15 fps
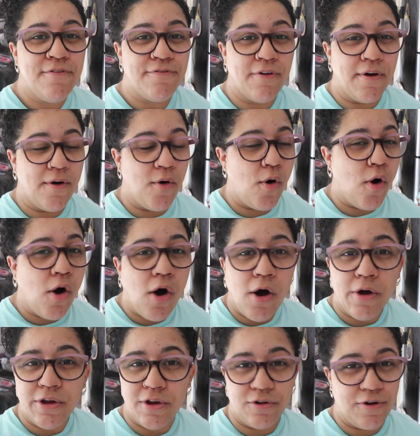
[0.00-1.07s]
for
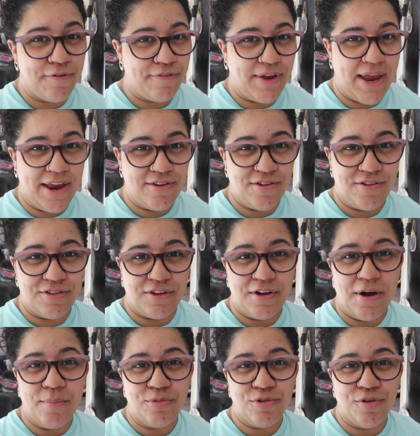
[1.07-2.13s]
all your notifications to
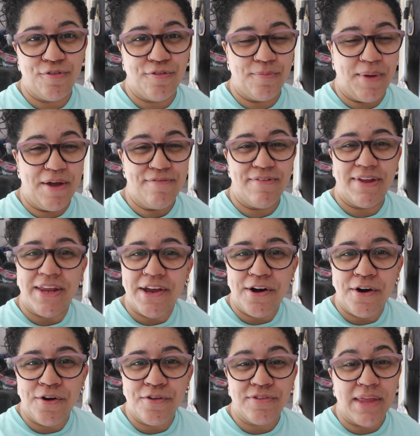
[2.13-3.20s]
come through for my
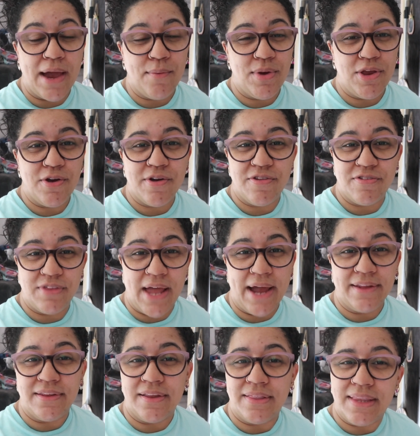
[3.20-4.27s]
videos. That way you could
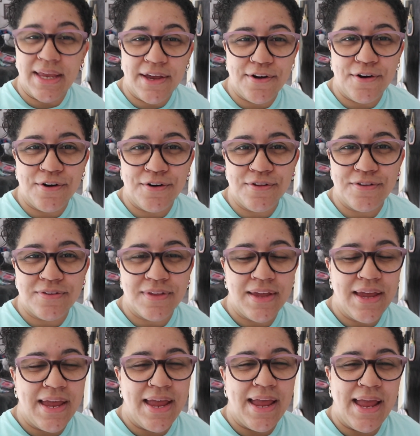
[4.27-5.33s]
snag the deals.
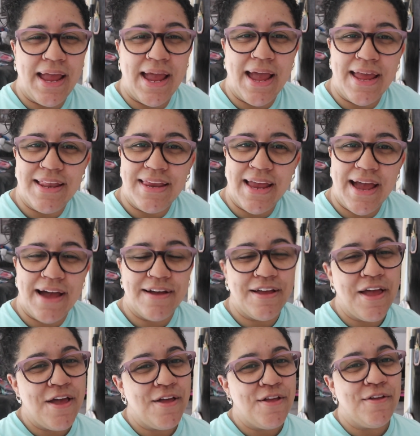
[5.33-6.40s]
And yeah,
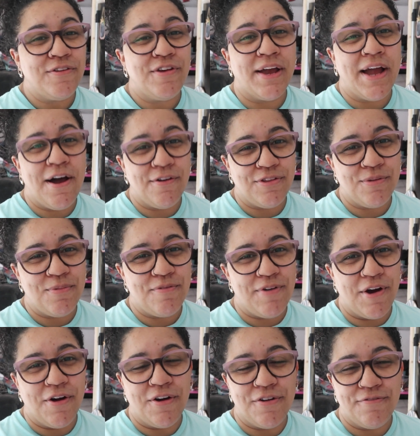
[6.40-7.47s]
check out some of
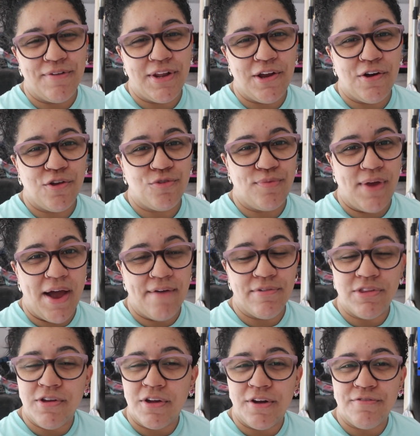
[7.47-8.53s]
our other videos. We have
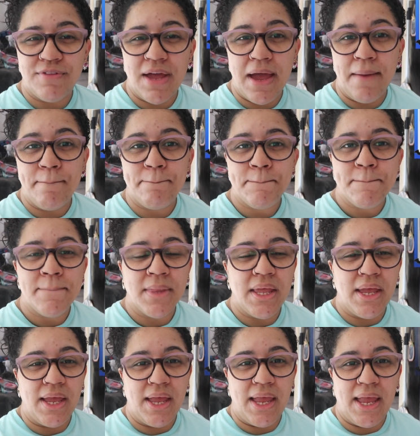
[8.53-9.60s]
a ton of them.
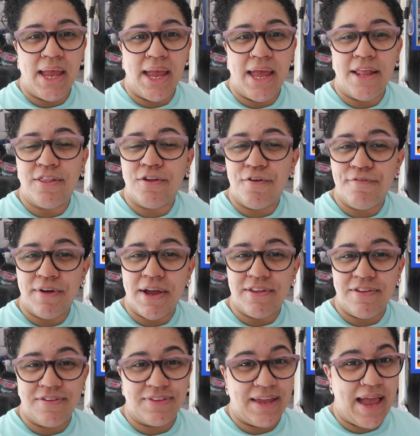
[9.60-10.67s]
And don't forget
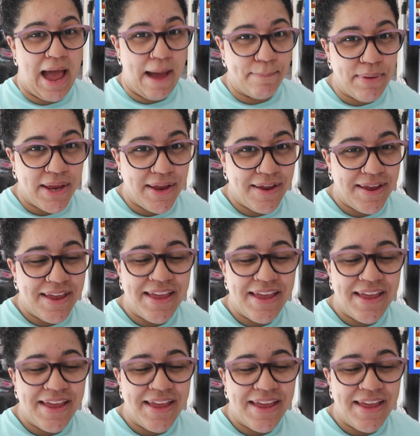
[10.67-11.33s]
to stay happy,